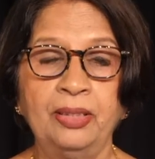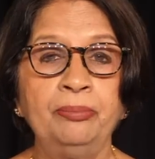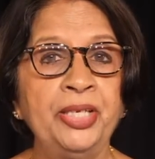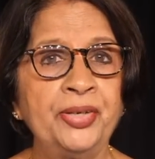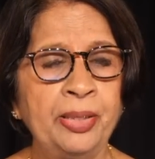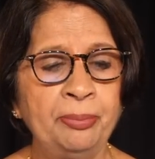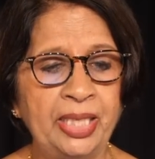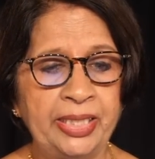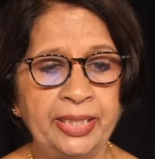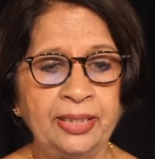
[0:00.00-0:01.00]
Meera
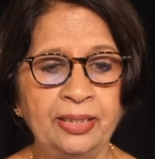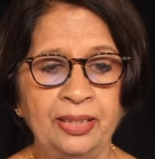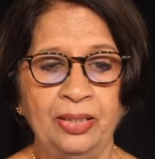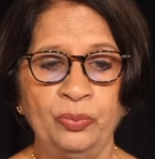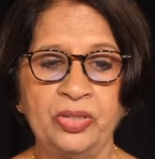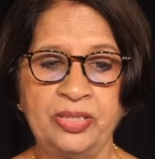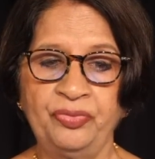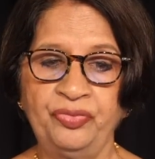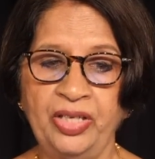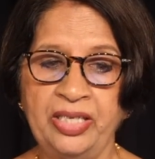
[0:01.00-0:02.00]
Malik was
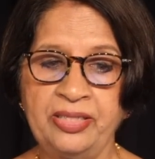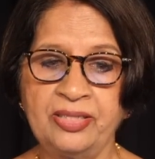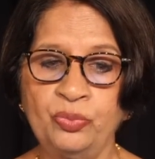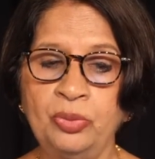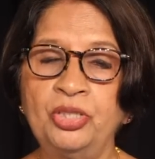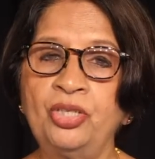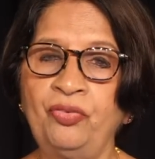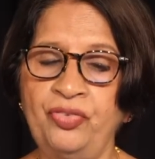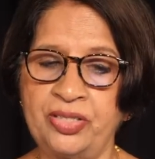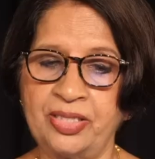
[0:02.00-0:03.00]
the first woman
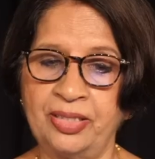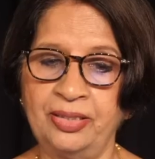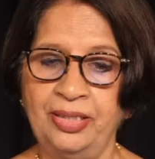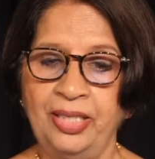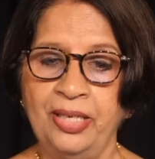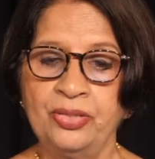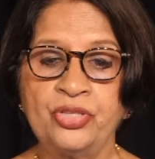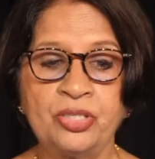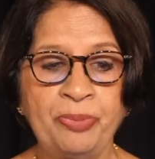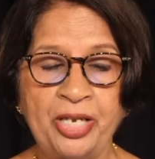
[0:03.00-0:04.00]
officer
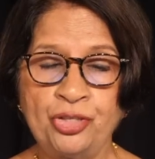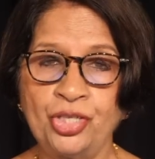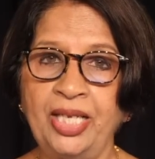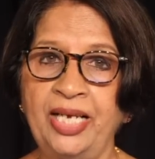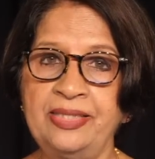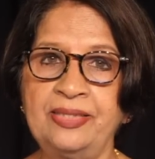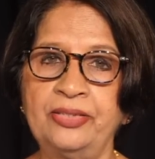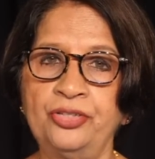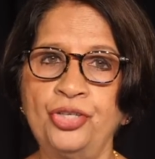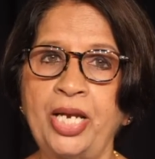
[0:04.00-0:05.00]
who specialized
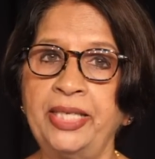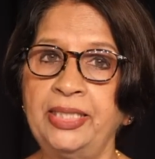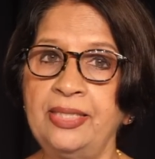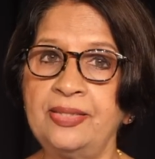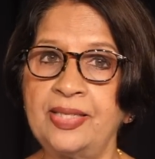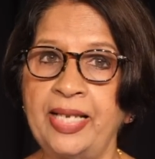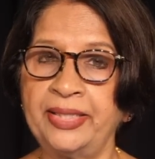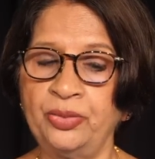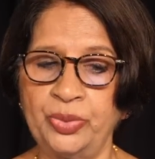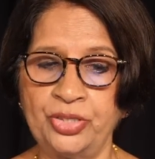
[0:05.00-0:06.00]
in the Chinese
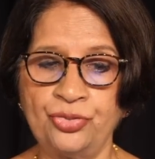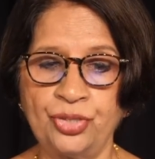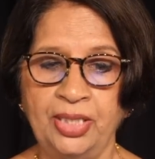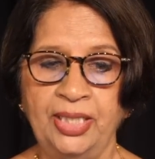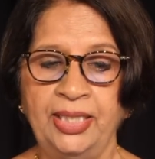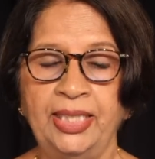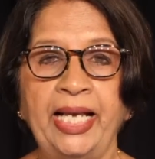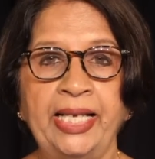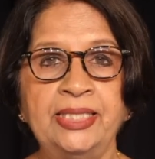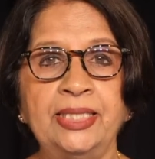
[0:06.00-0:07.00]
language
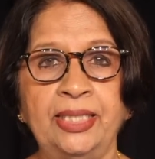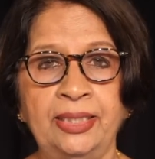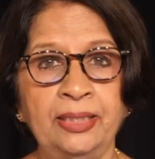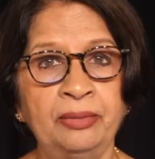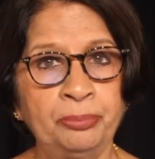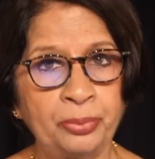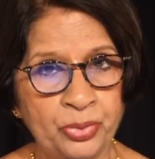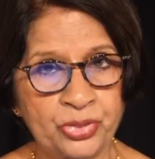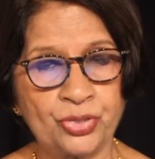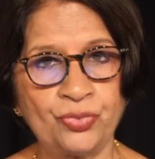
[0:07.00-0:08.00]
and in her
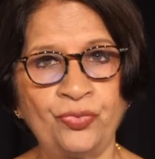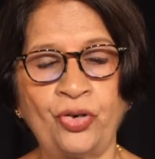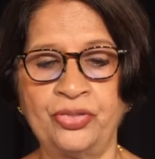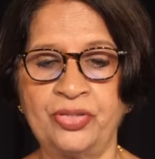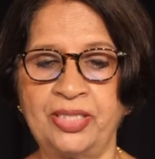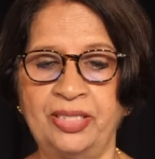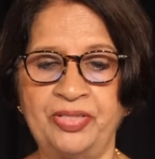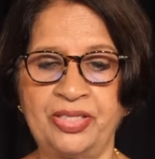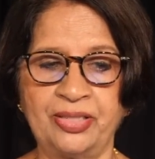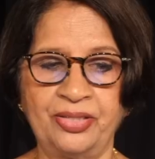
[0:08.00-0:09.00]
post-Foreign
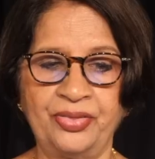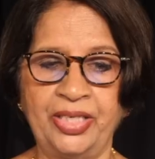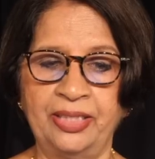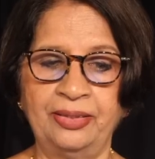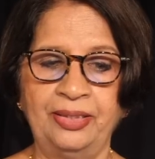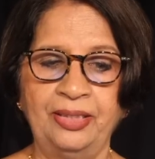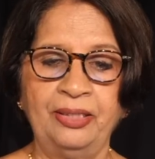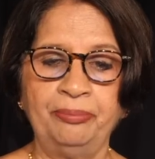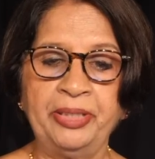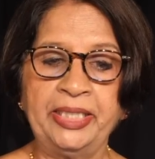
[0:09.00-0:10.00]
Service career
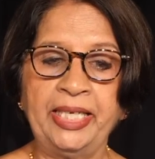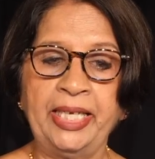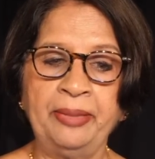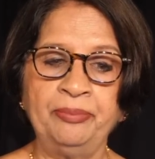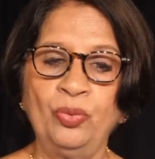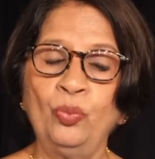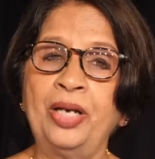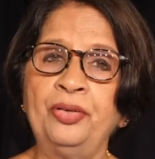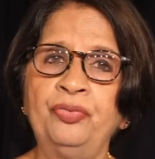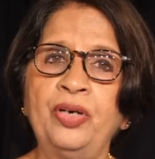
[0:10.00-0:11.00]
became
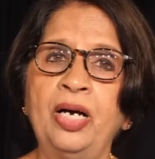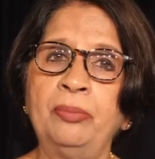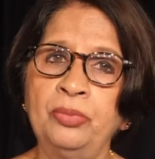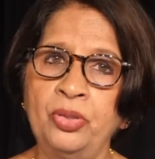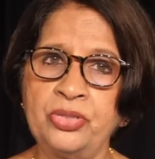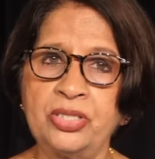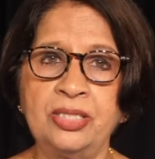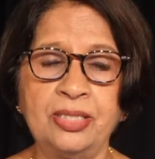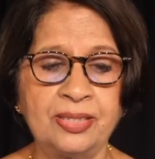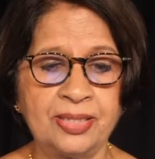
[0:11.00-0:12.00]
one of our
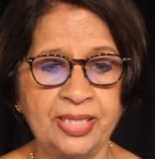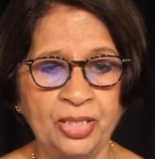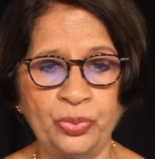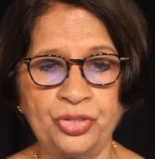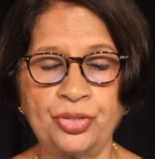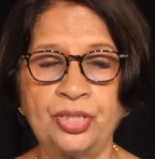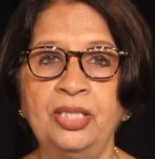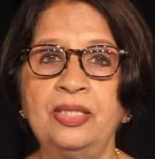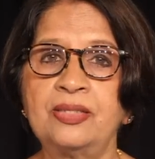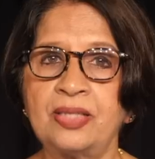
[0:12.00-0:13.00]
most distinguished
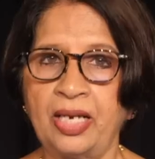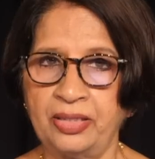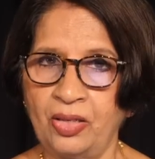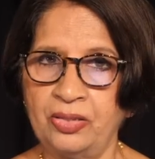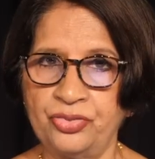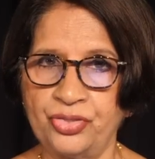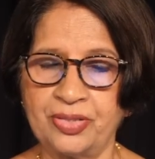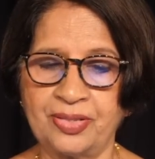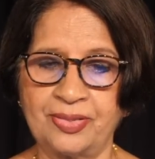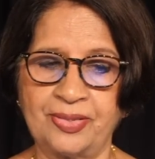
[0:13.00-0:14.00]

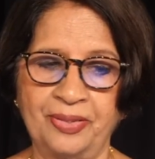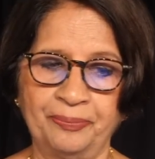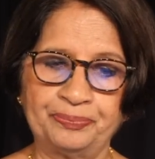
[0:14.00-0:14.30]
sinologists.